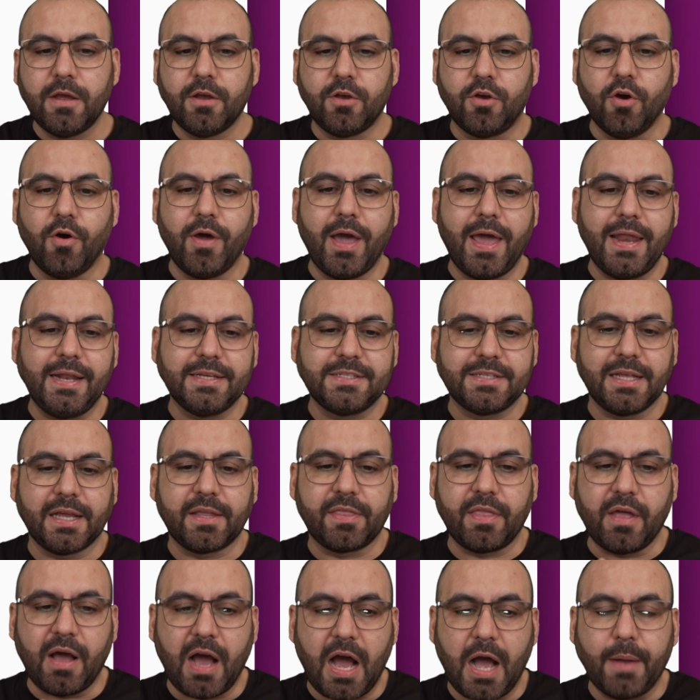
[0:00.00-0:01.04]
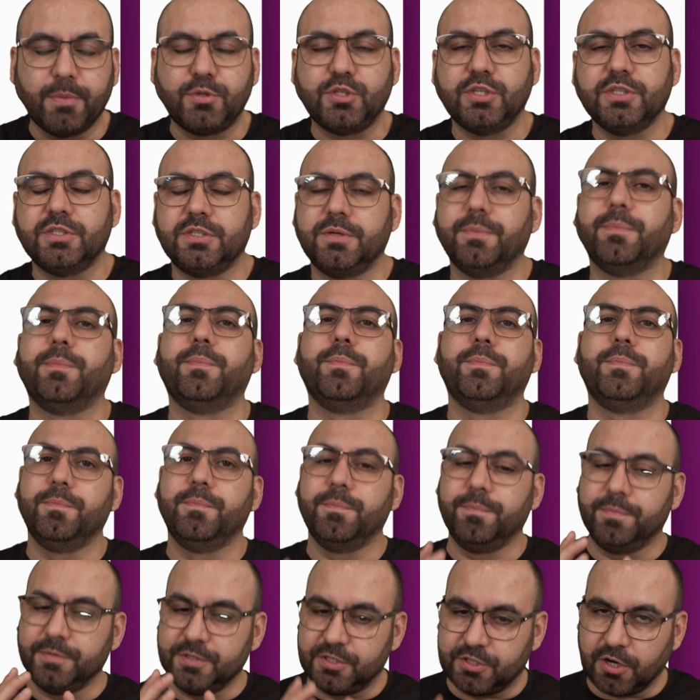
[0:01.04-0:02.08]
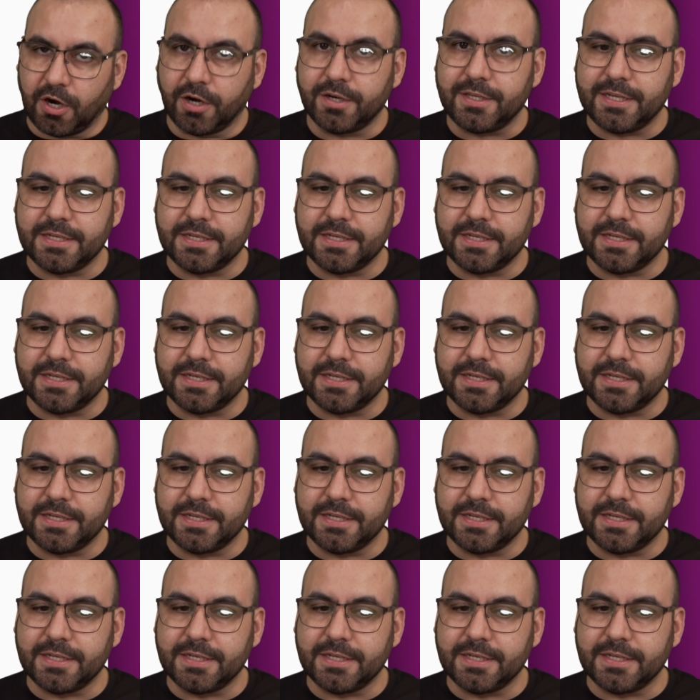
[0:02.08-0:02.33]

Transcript: Go ahead and select the option to start